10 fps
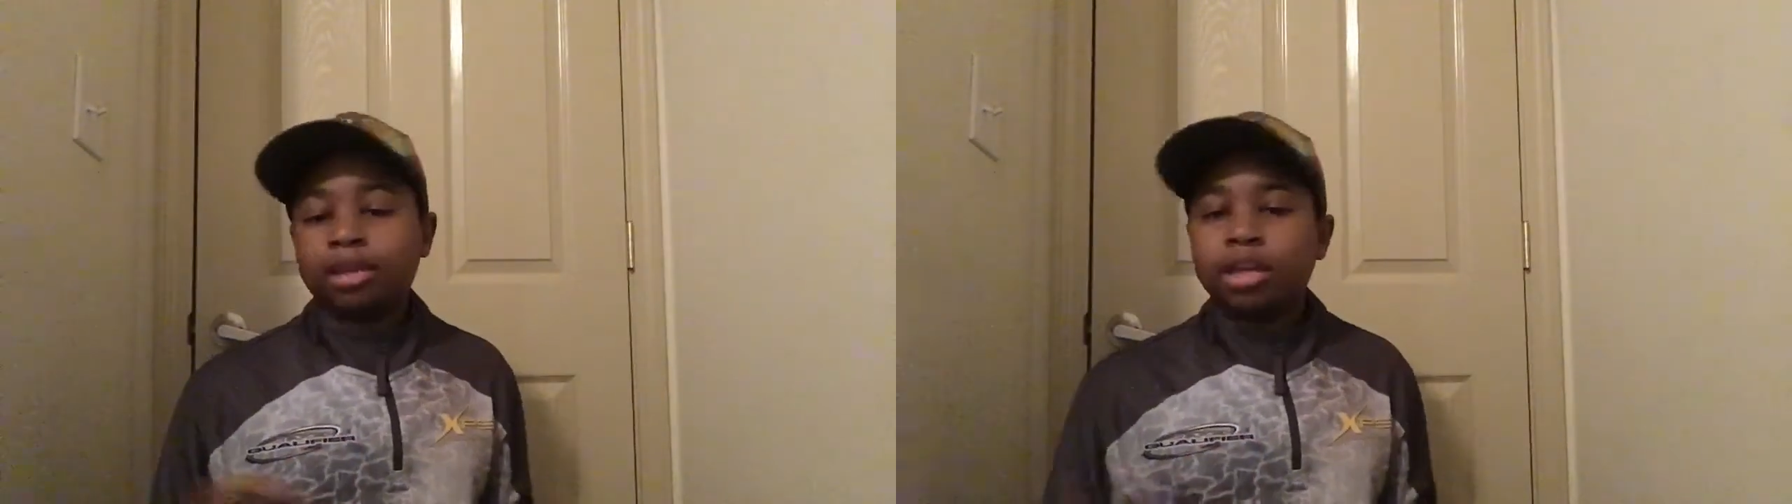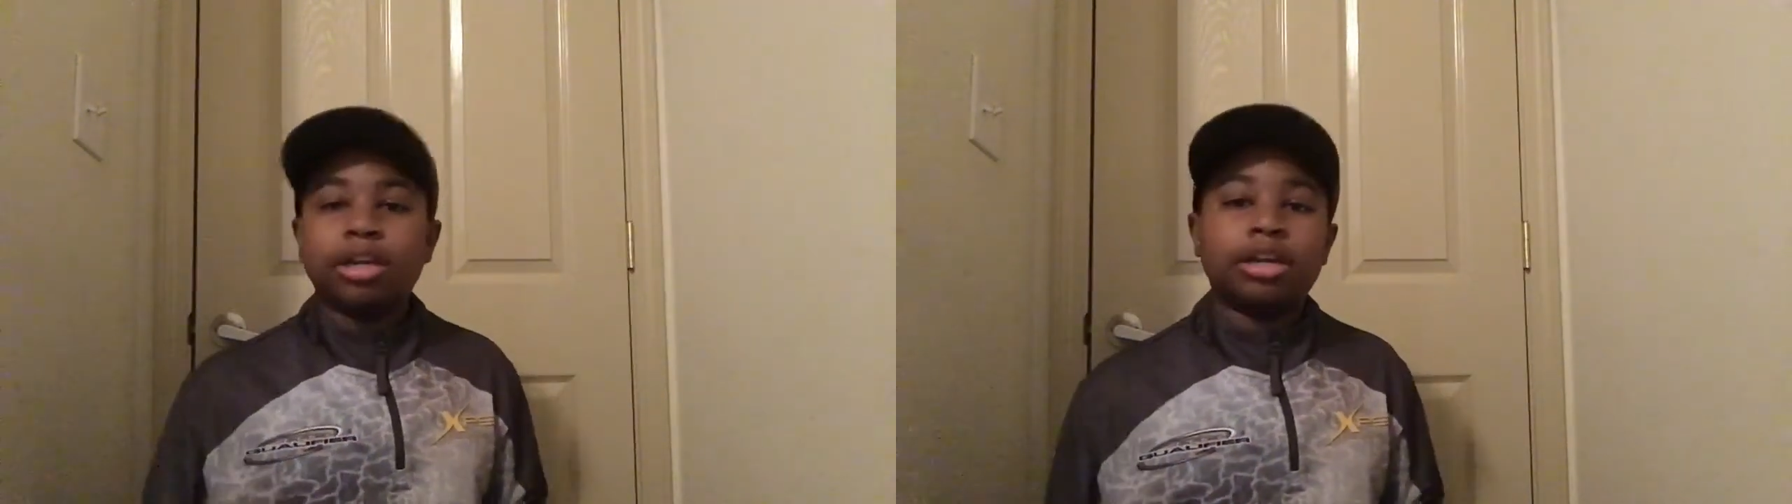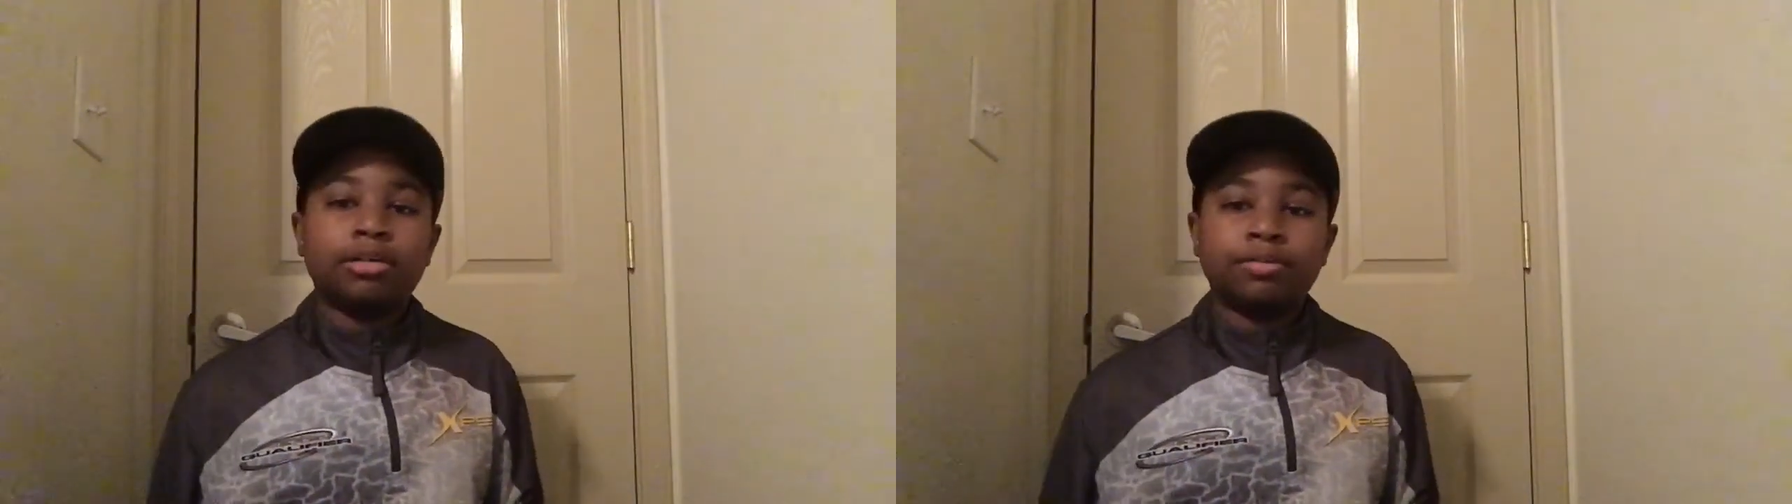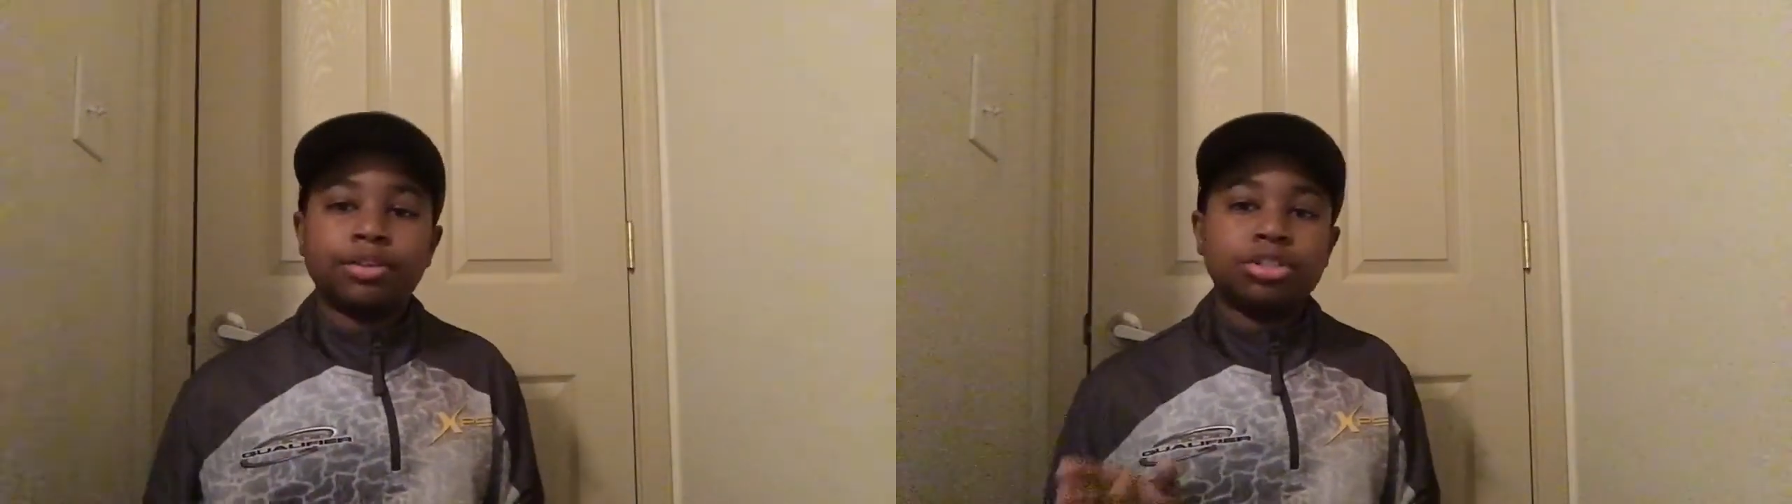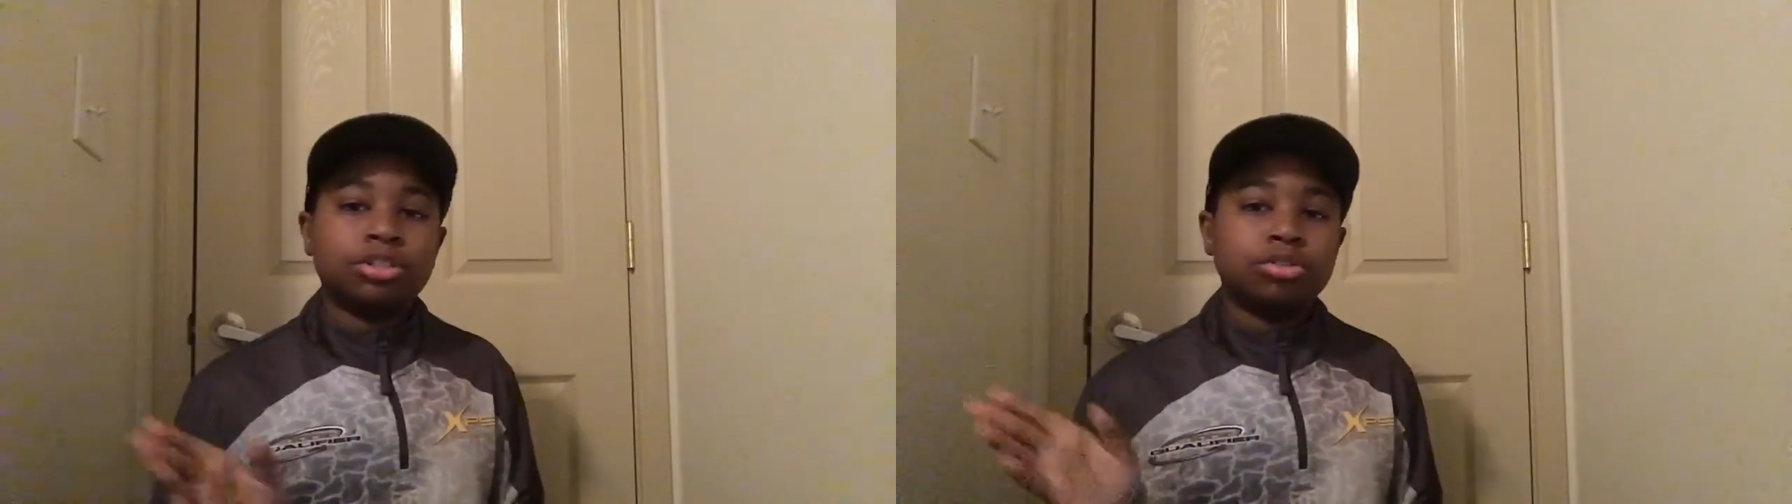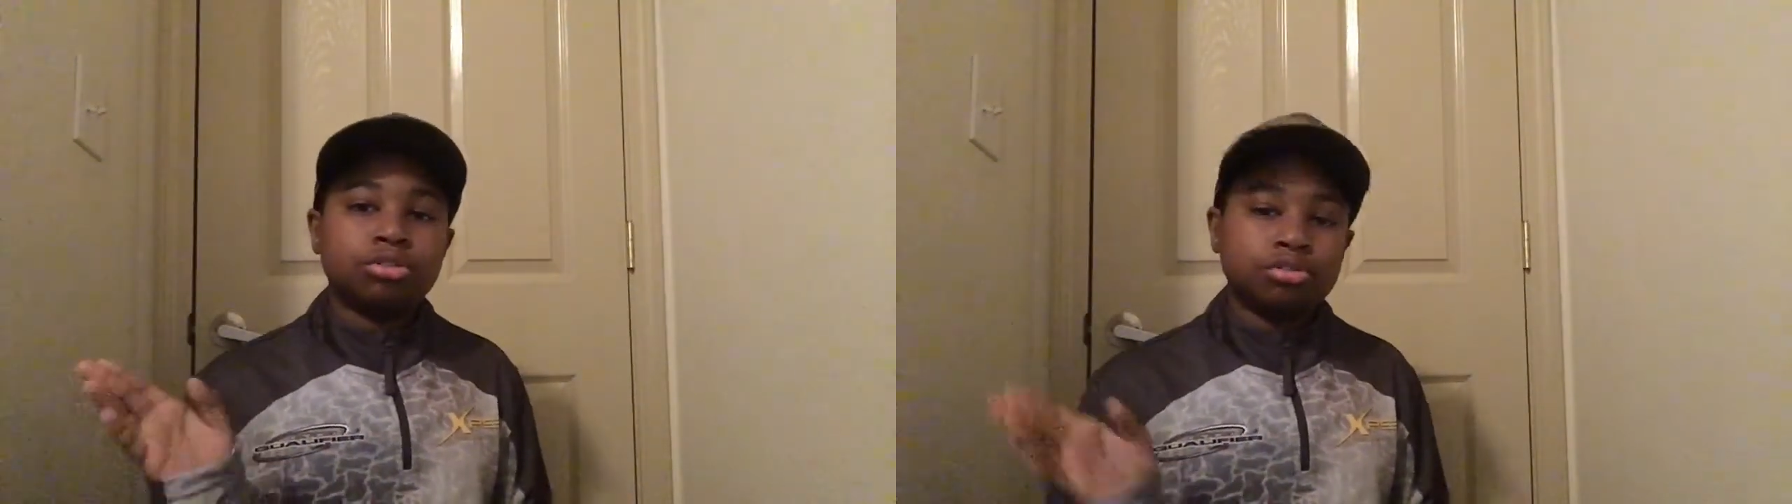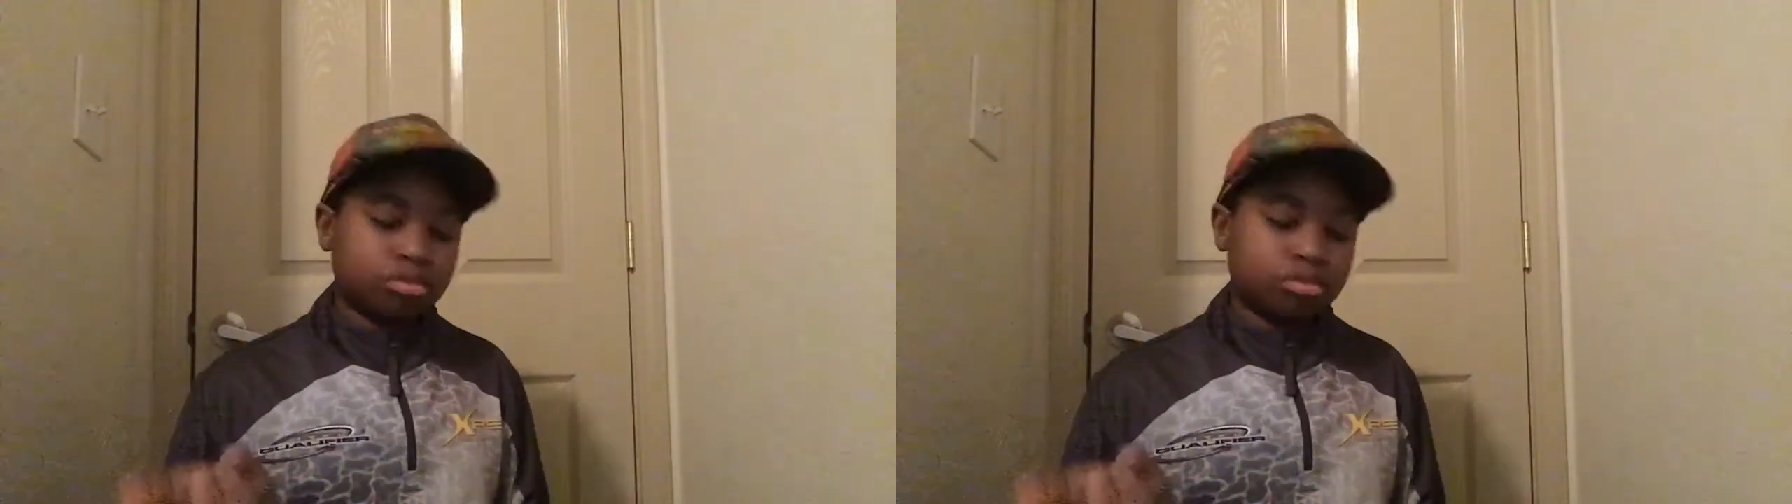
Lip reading: and I fish those